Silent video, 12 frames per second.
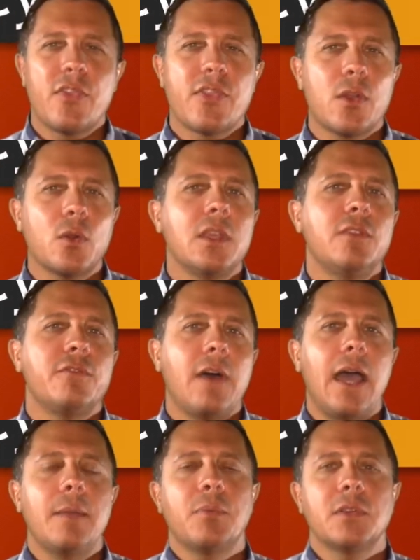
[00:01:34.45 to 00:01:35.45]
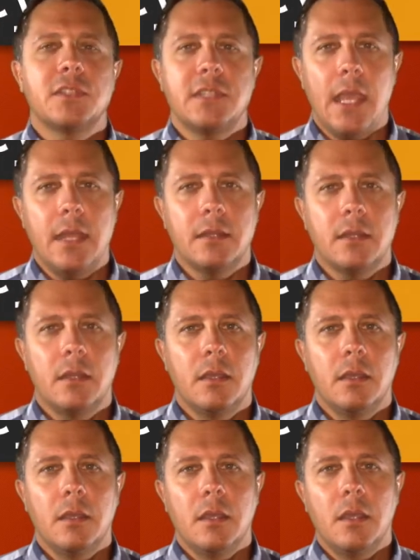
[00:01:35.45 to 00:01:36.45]
35%.
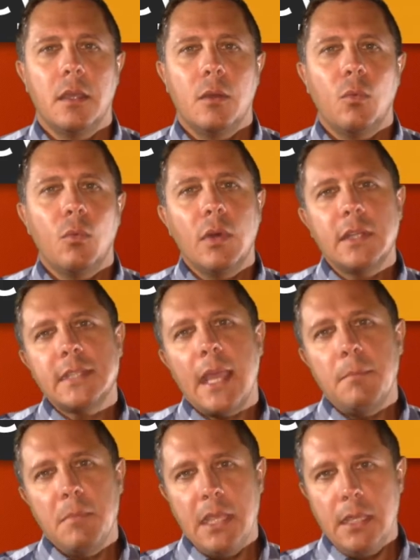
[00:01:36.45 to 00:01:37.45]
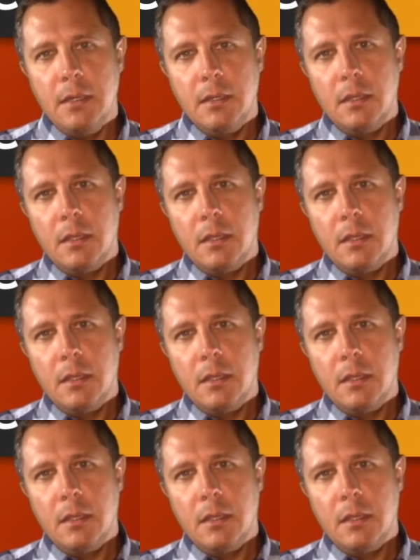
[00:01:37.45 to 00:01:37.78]
What does that mean?